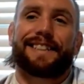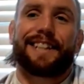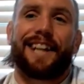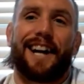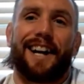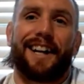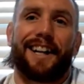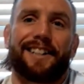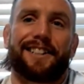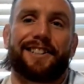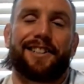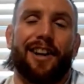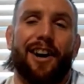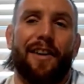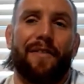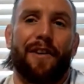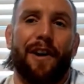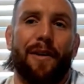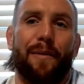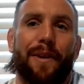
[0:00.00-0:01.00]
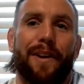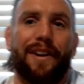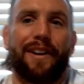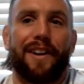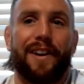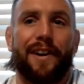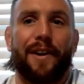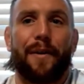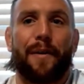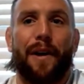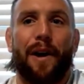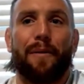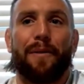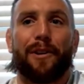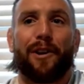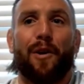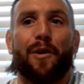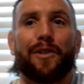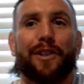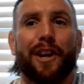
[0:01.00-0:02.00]
God, that's tough. I'm going
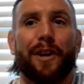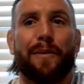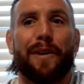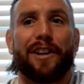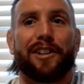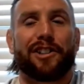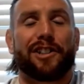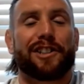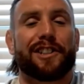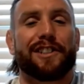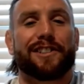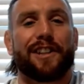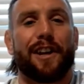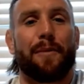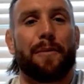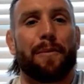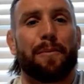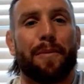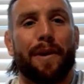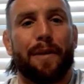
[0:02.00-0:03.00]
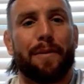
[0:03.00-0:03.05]
to go with Emmett just because I'm